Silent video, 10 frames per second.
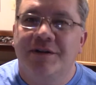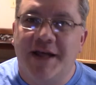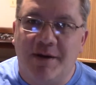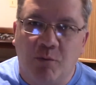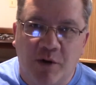
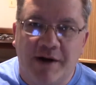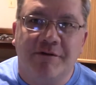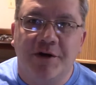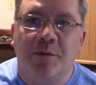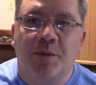that
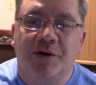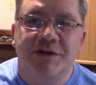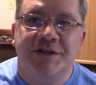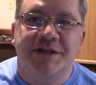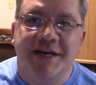whatever you're
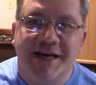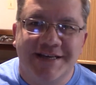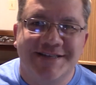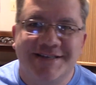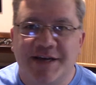purchasing
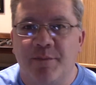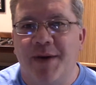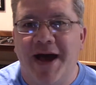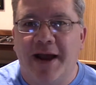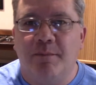is
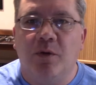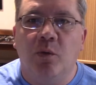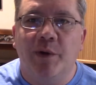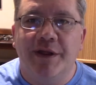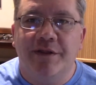
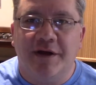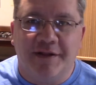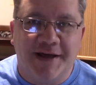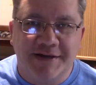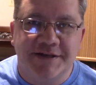compatible with
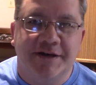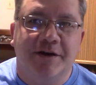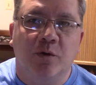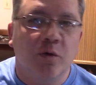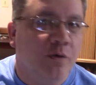
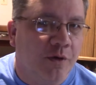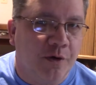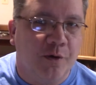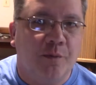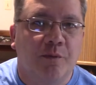Alexa, Google
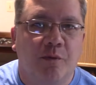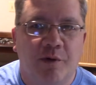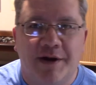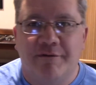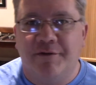Home,
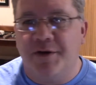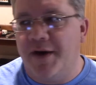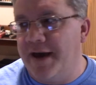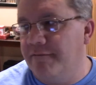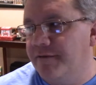whatever you
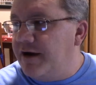have.